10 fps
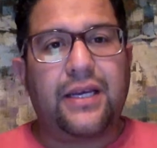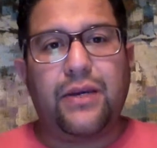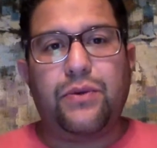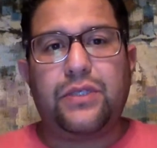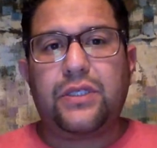think
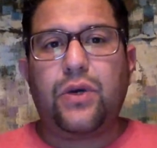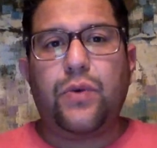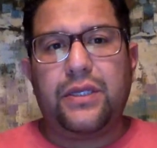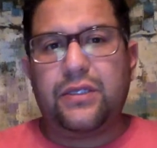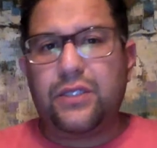I was
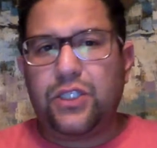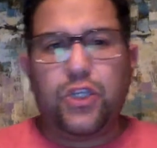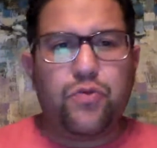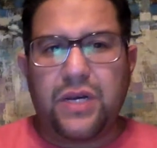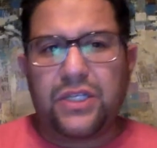going
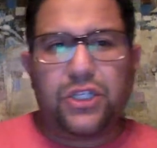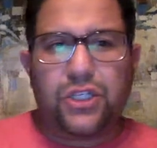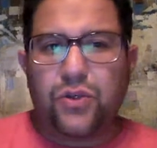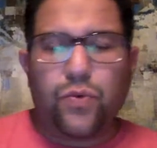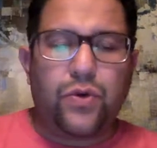too
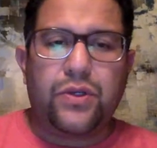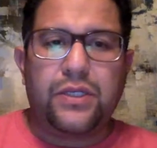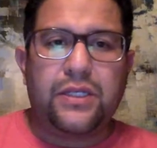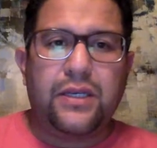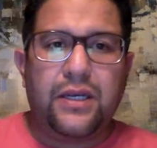much
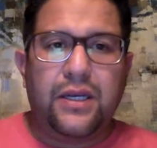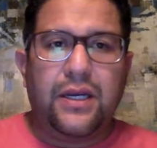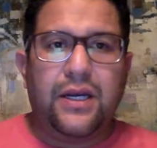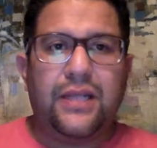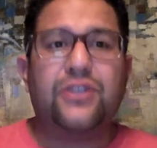towards
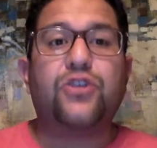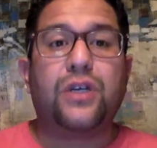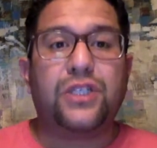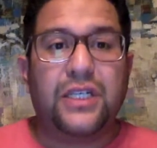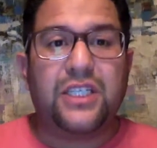
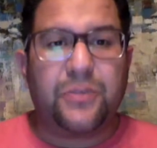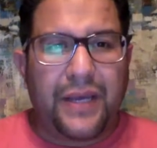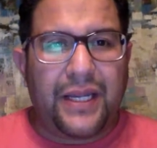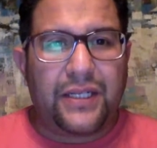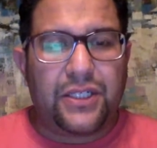instruction in
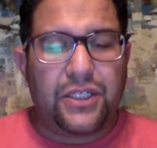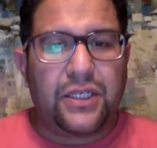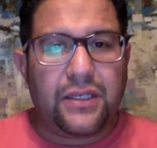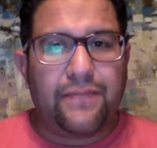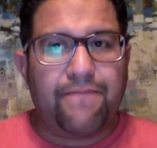Spanish
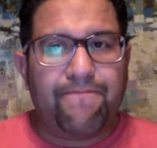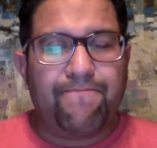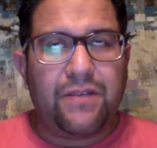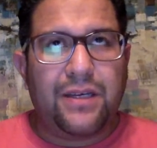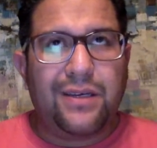to
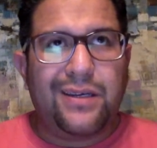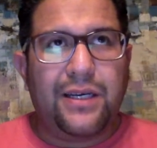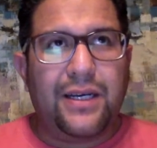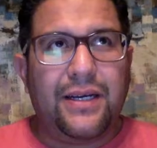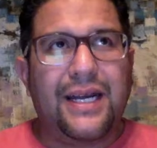
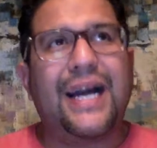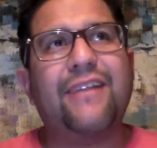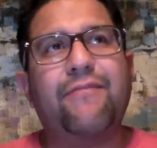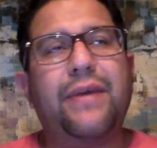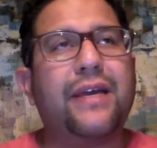
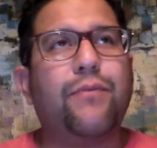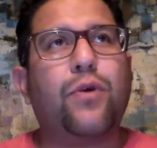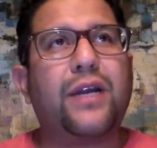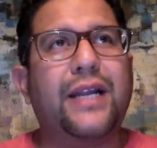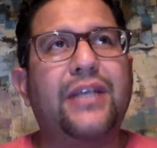kind of make
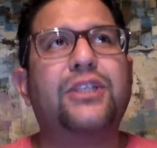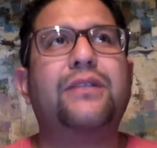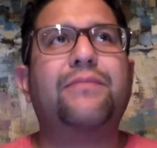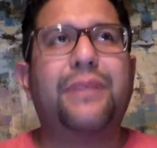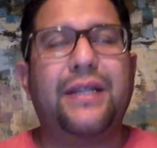more
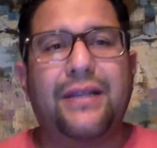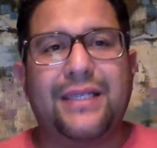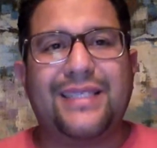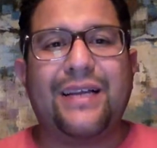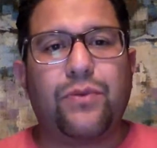connection, but
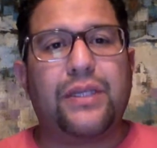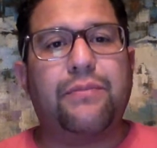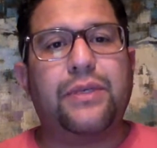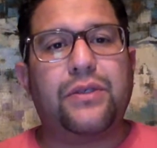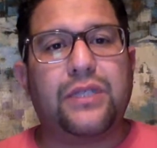it's not really
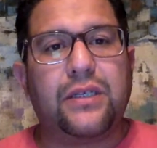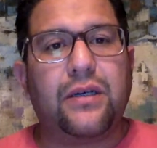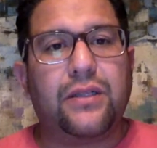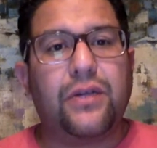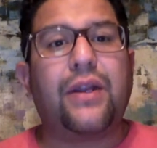building
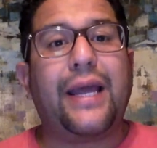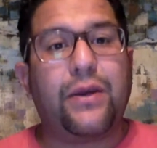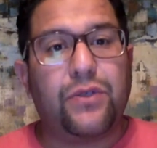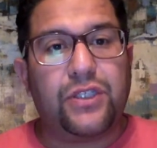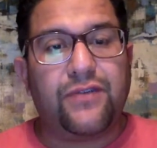on their
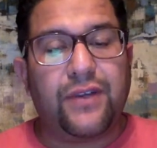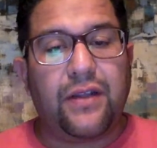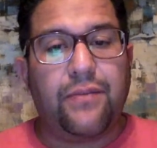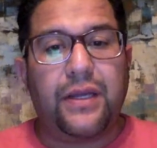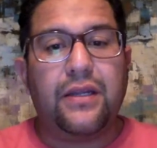language
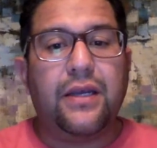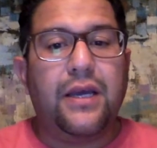development.